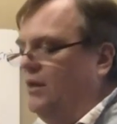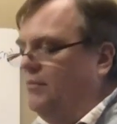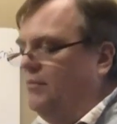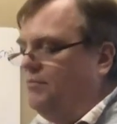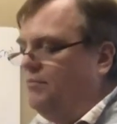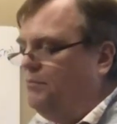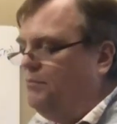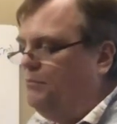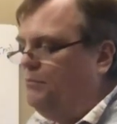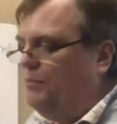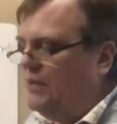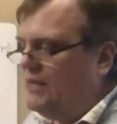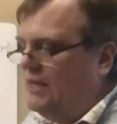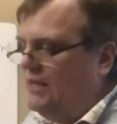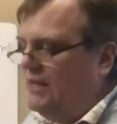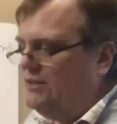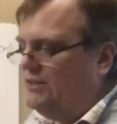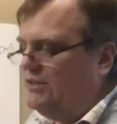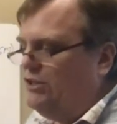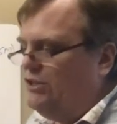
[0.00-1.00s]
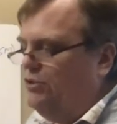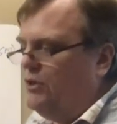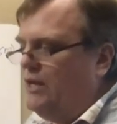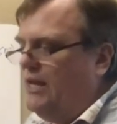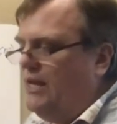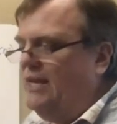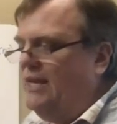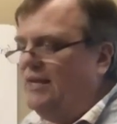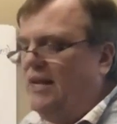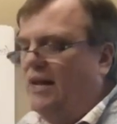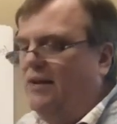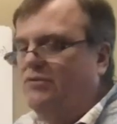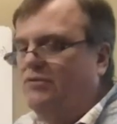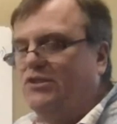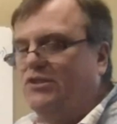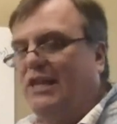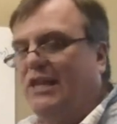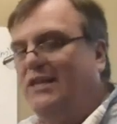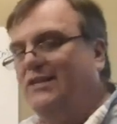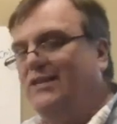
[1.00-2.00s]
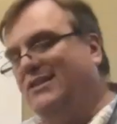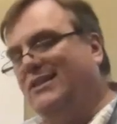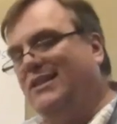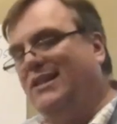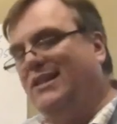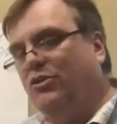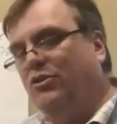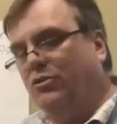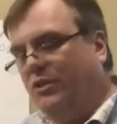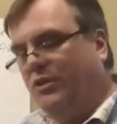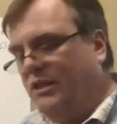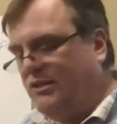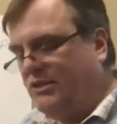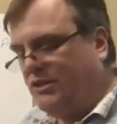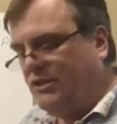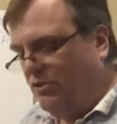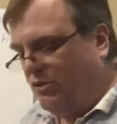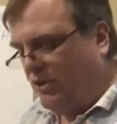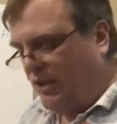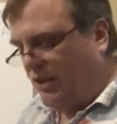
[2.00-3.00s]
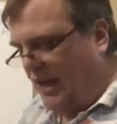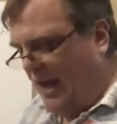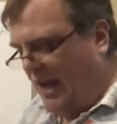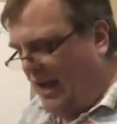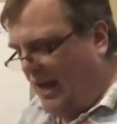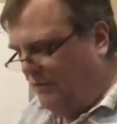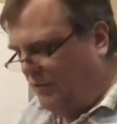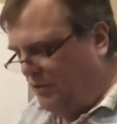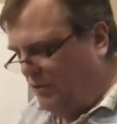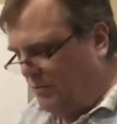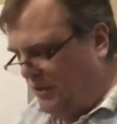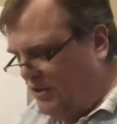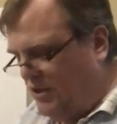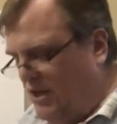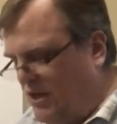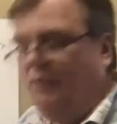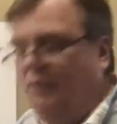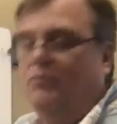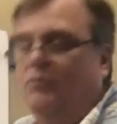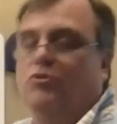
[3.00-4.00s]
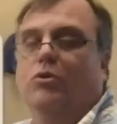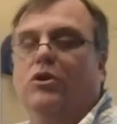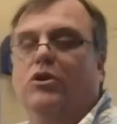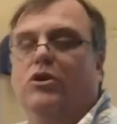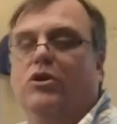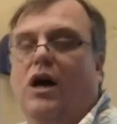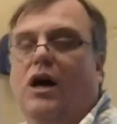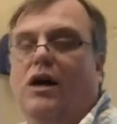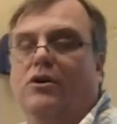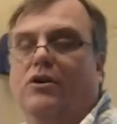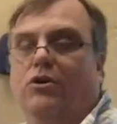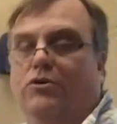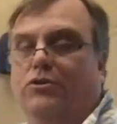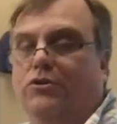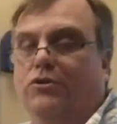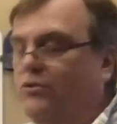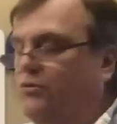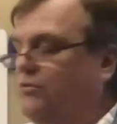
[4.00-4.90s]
because you can have states and they don't necessarily have to be timed to a clock, although